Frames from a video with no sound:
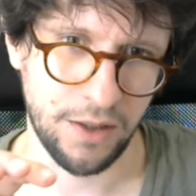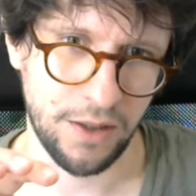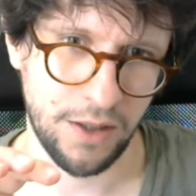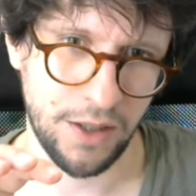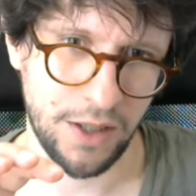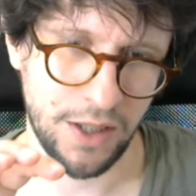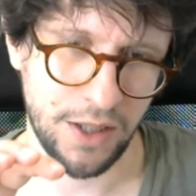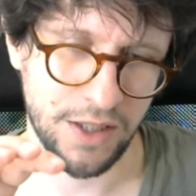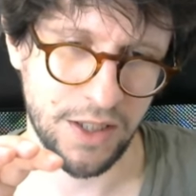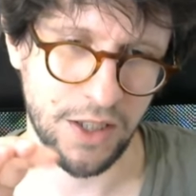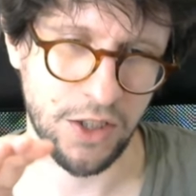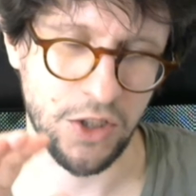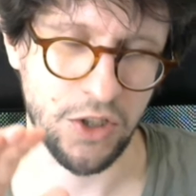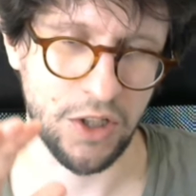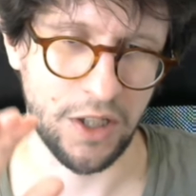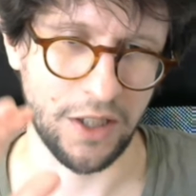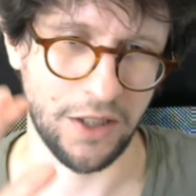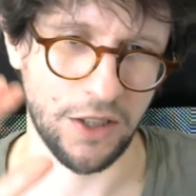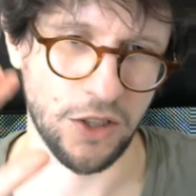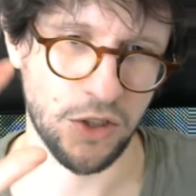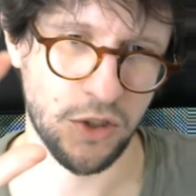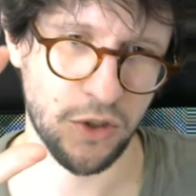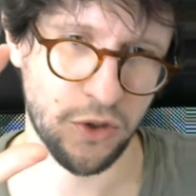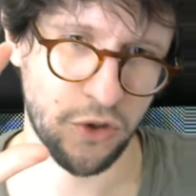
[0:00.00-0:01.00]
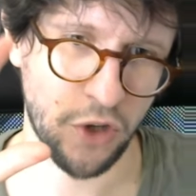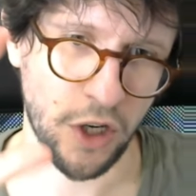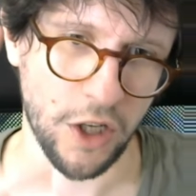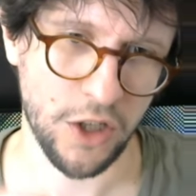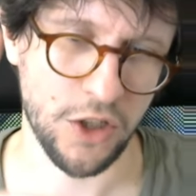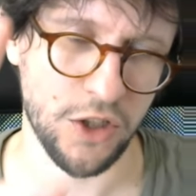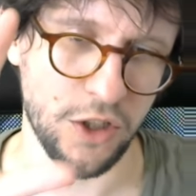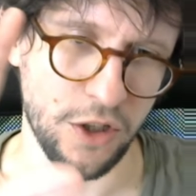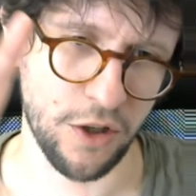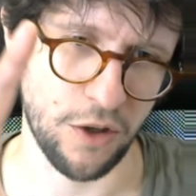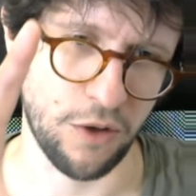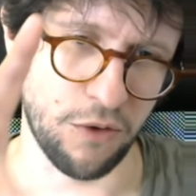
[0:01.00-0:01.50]
Essentially, the
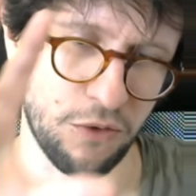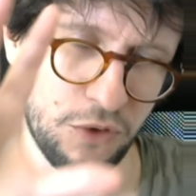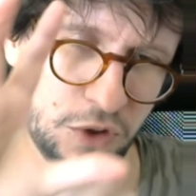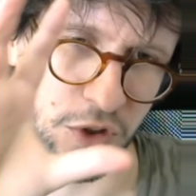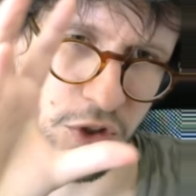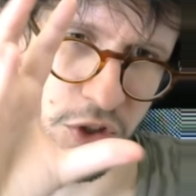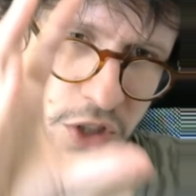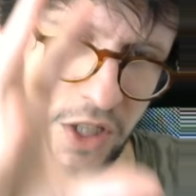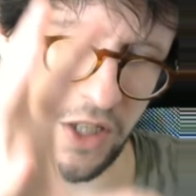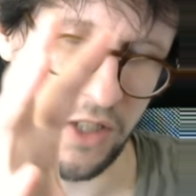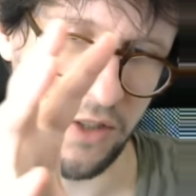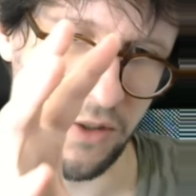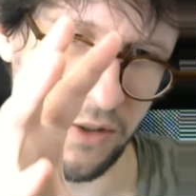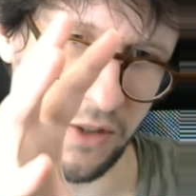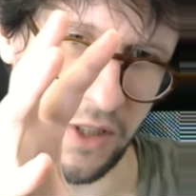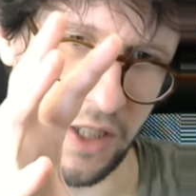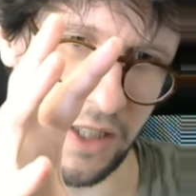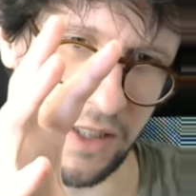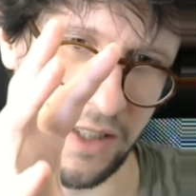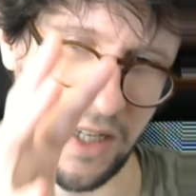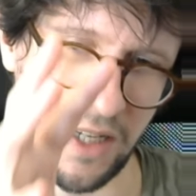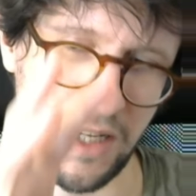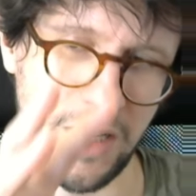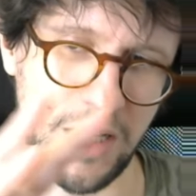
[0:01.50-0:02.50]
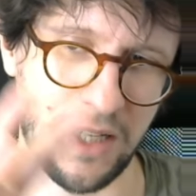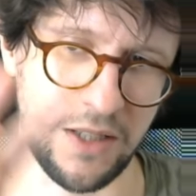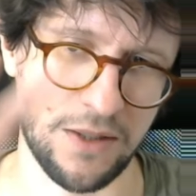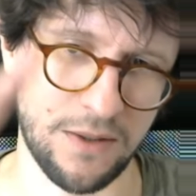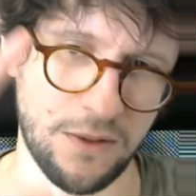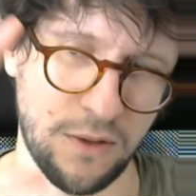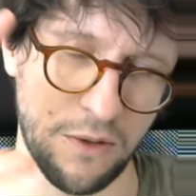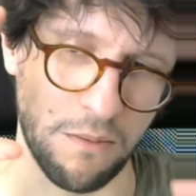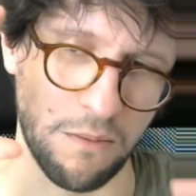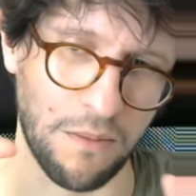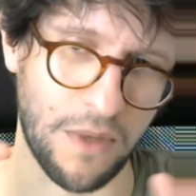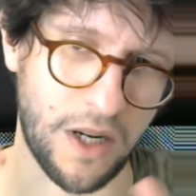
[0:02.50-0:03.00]
structure of the JSON data has
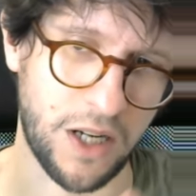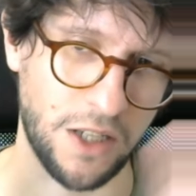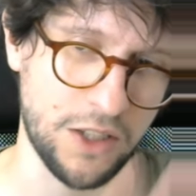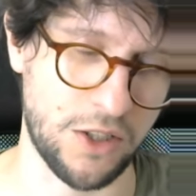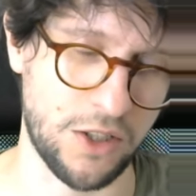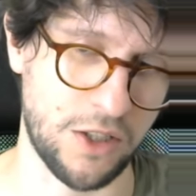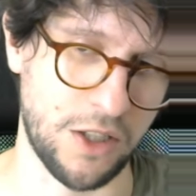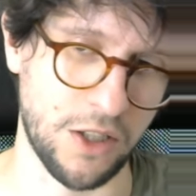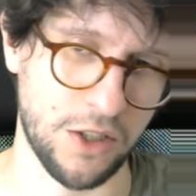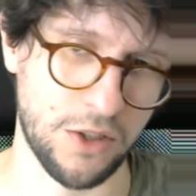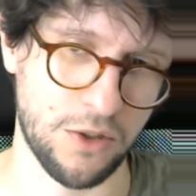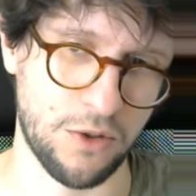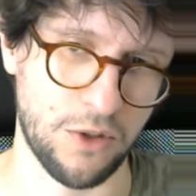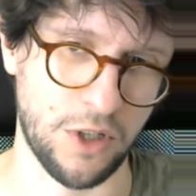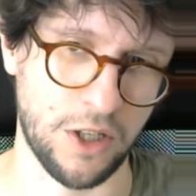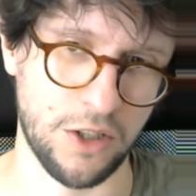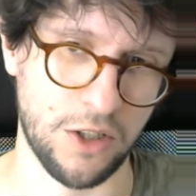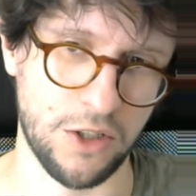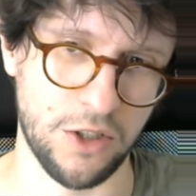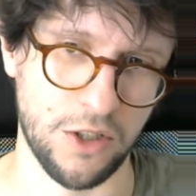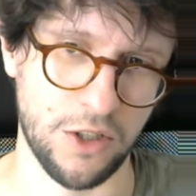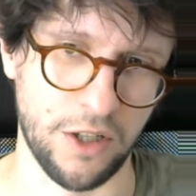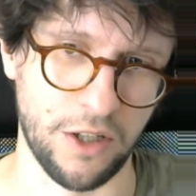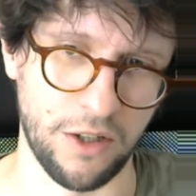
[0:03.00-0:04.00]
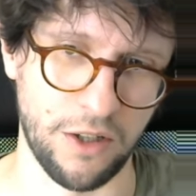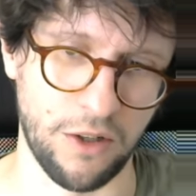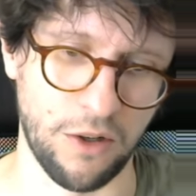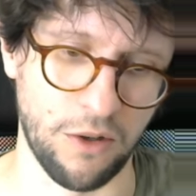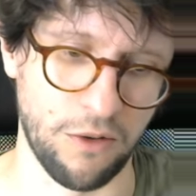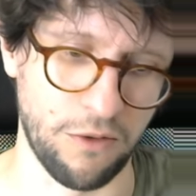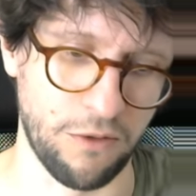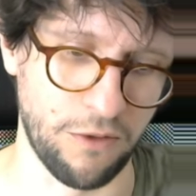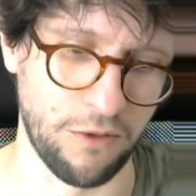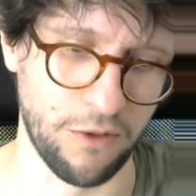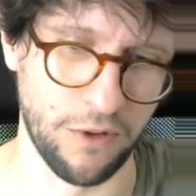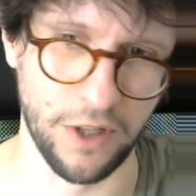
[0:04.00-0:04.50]
to match the structure
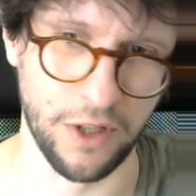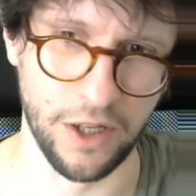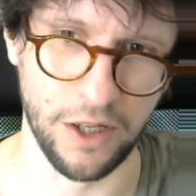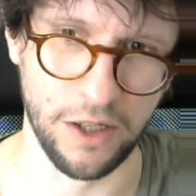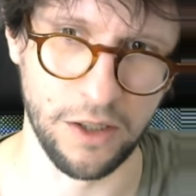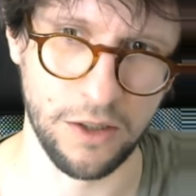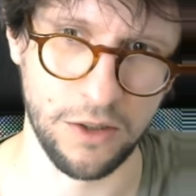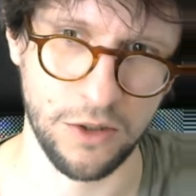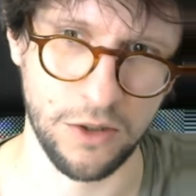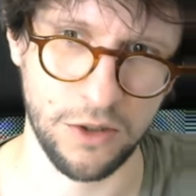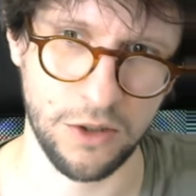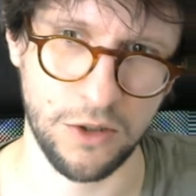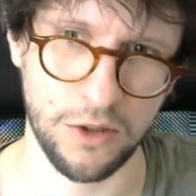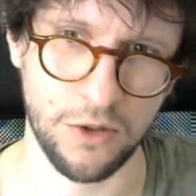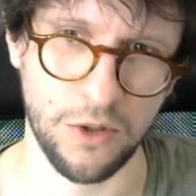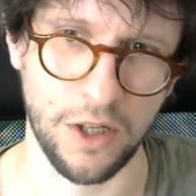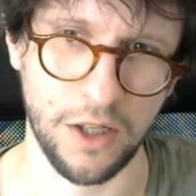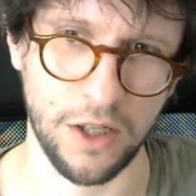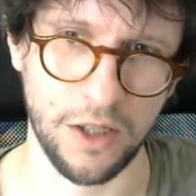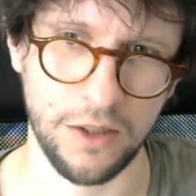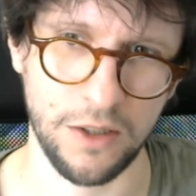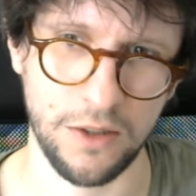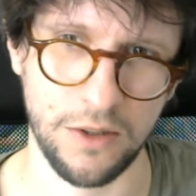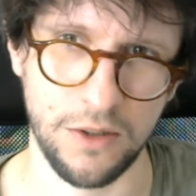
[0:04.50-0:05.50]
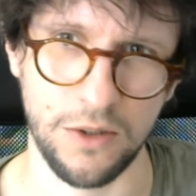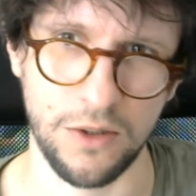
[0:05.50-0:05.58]
of the struct.